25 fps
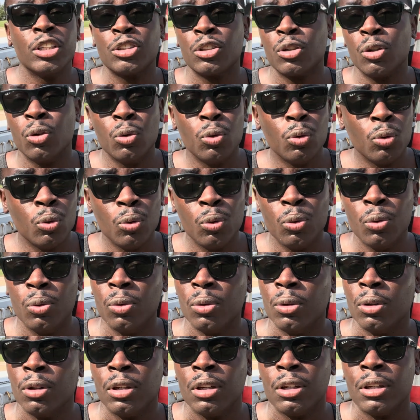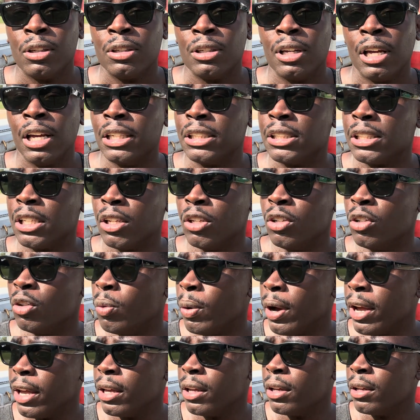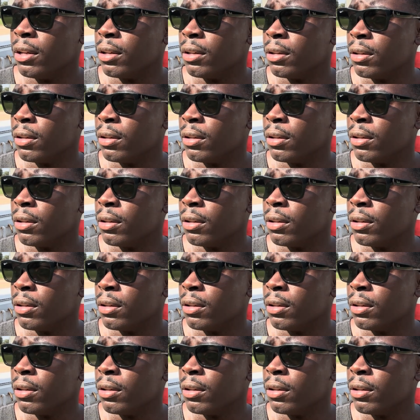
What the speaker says: school is still the way?